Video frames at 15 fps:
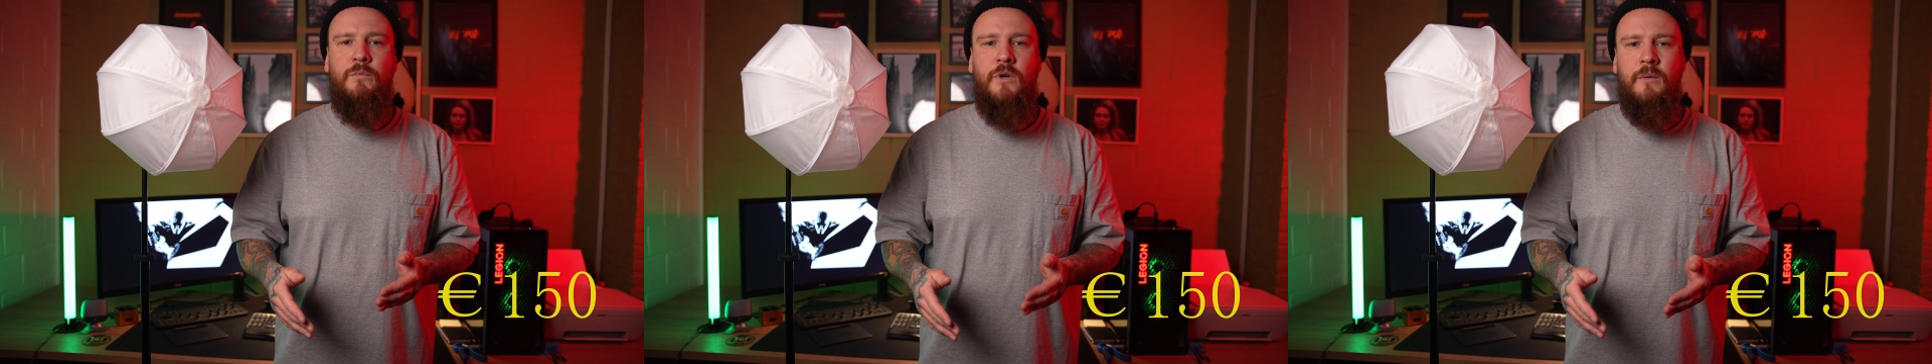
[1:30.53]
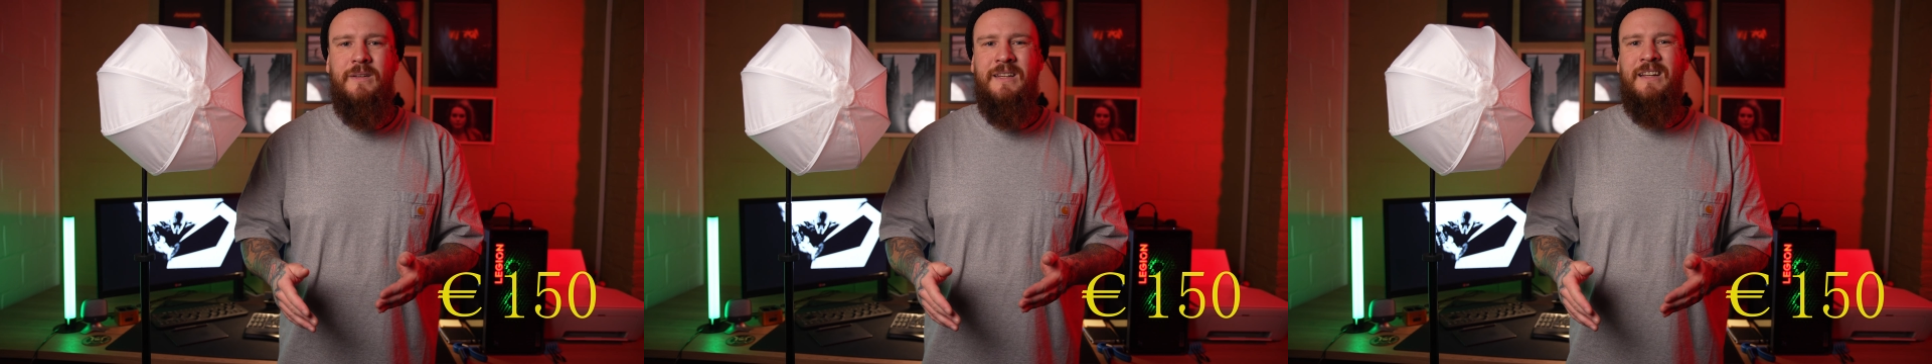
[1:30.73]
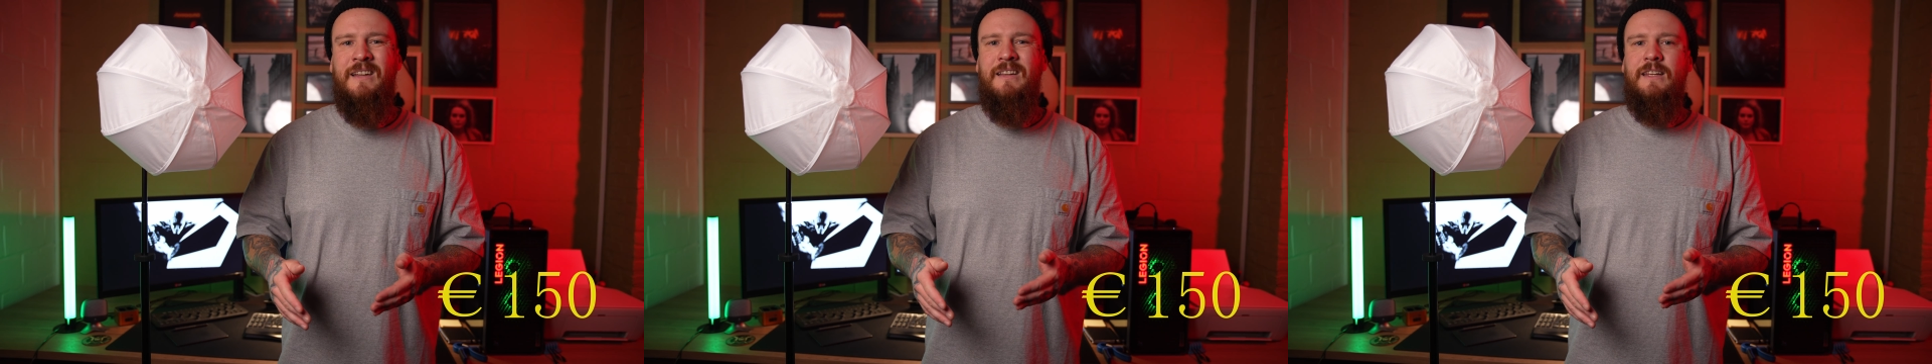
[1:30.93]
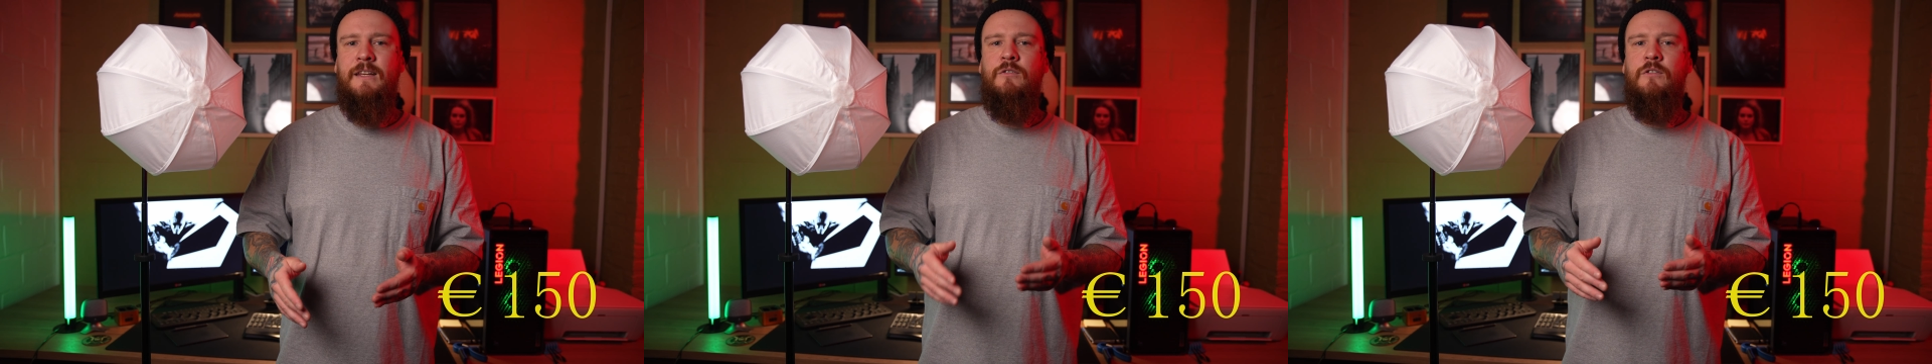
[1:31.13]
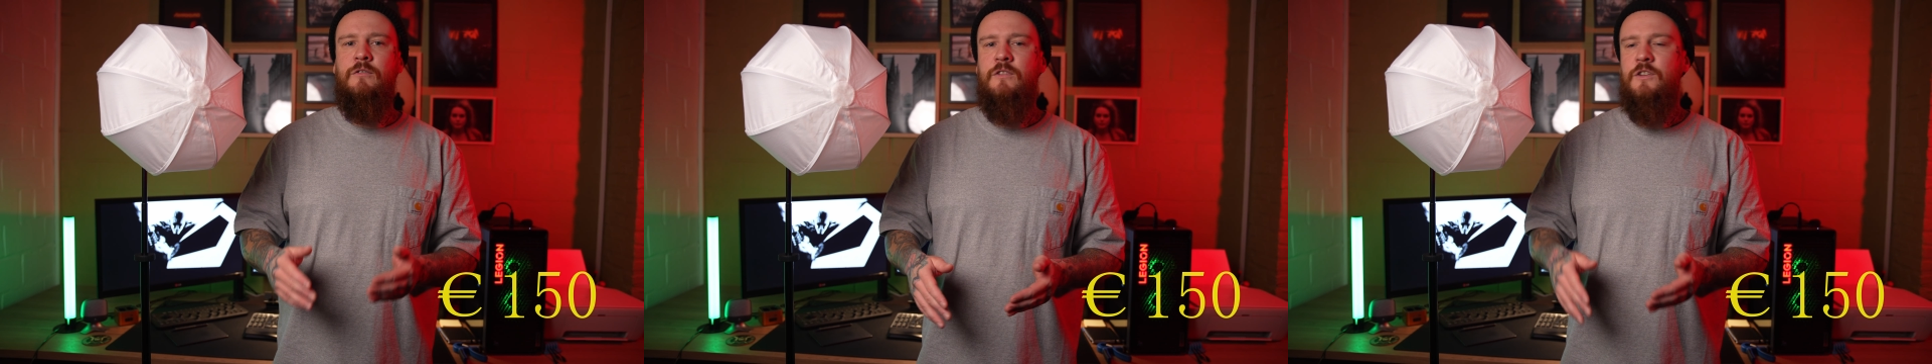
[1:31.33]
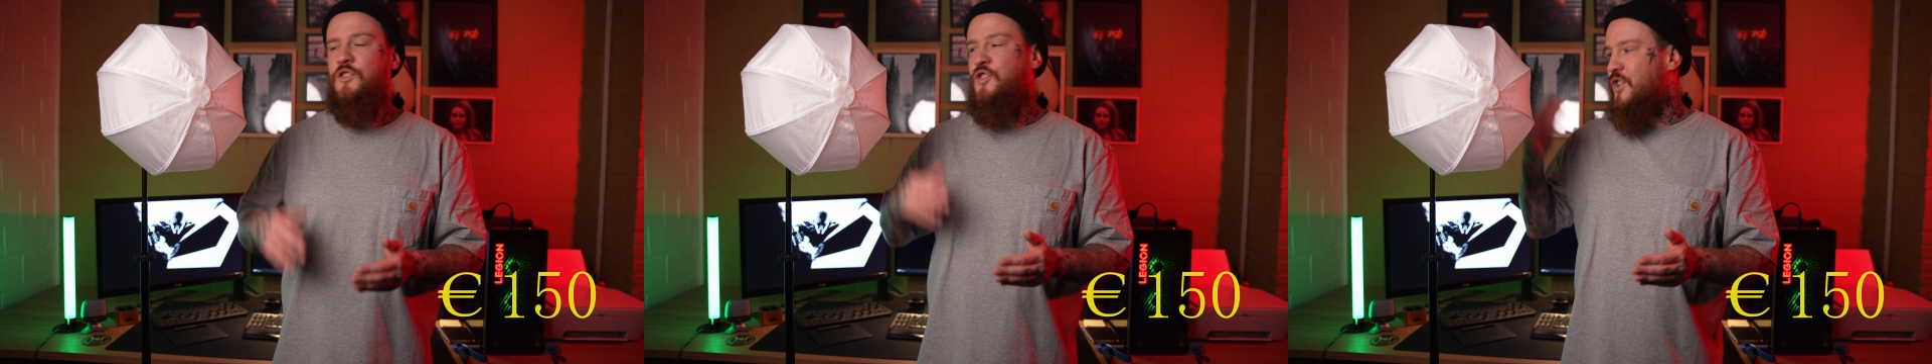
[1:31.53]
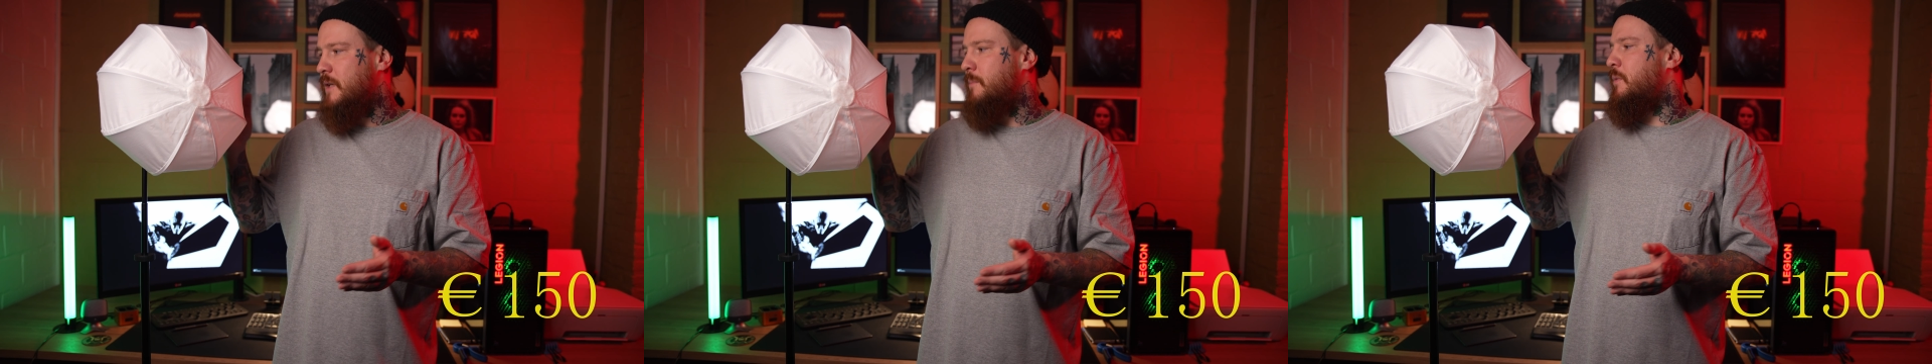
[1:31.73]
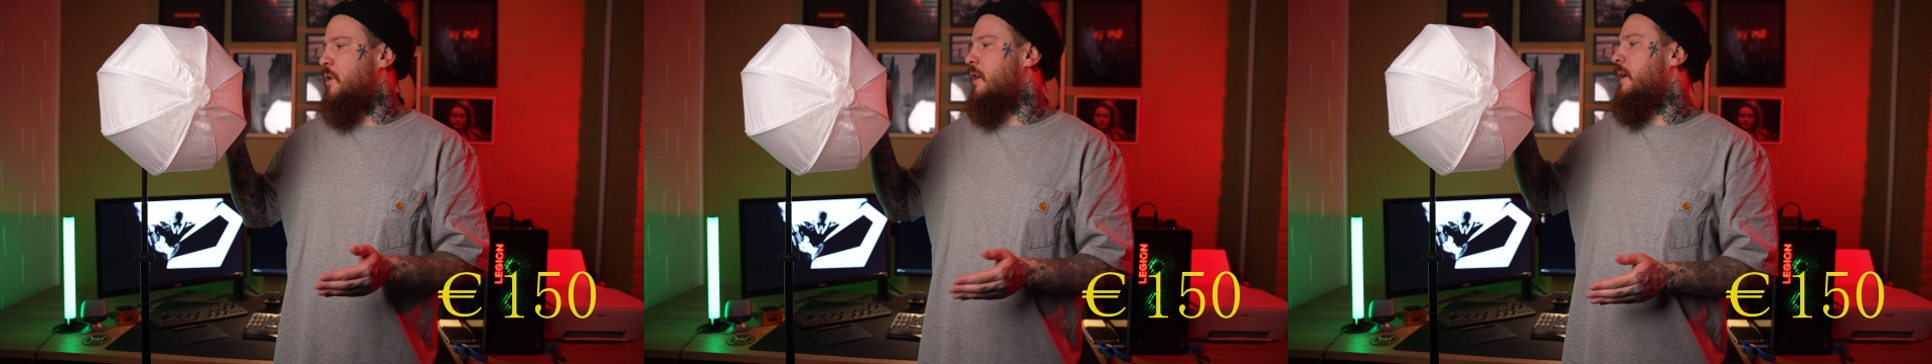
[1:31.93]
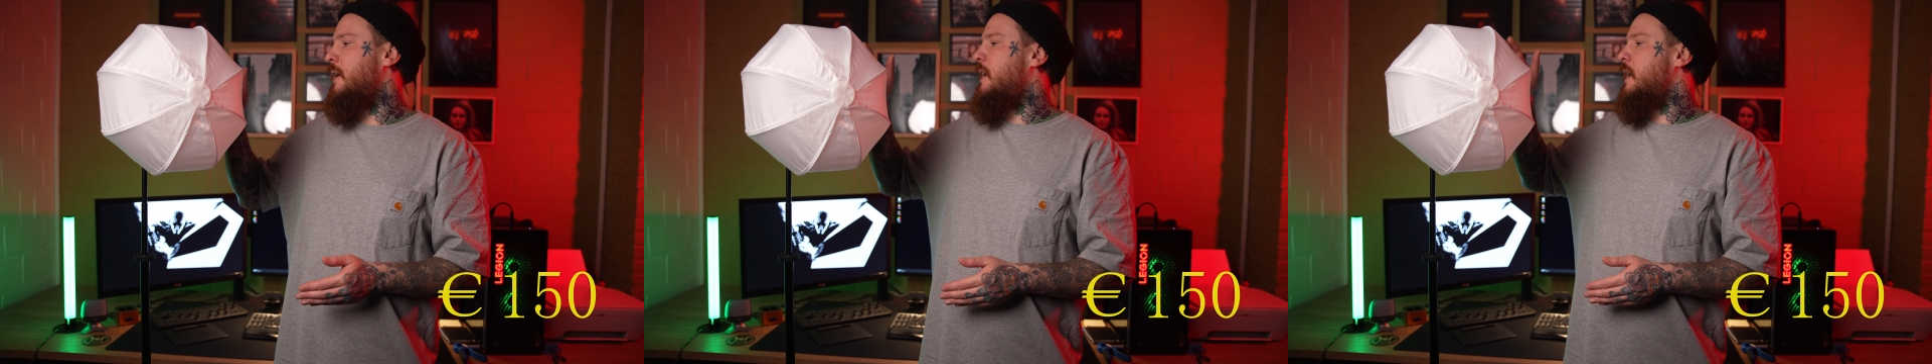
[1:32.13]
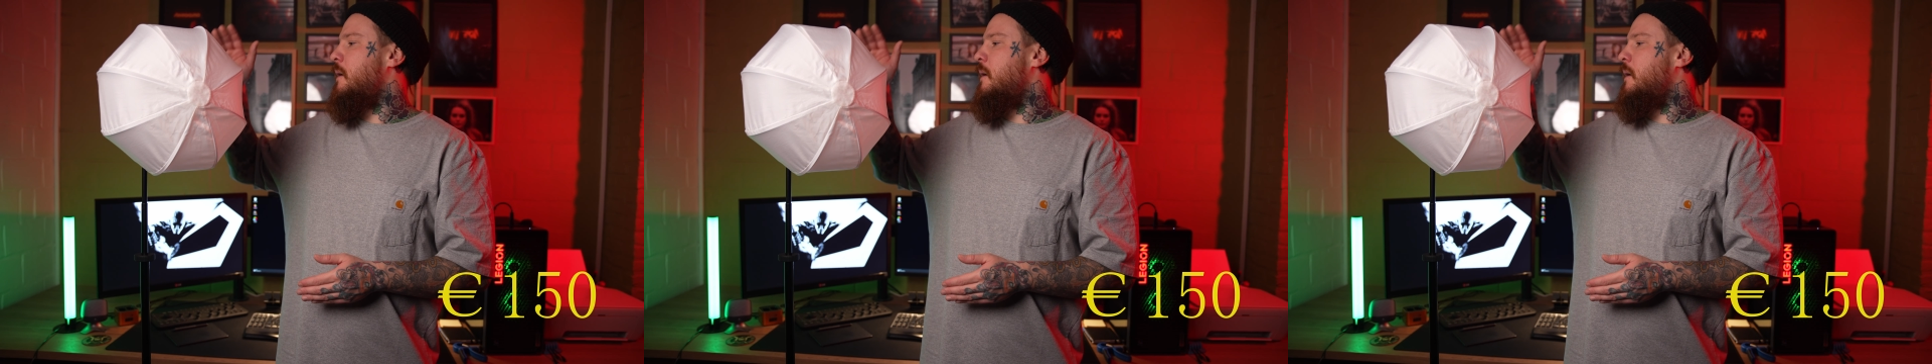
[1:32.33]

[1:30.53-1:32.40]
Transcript: probably get it even cheaper.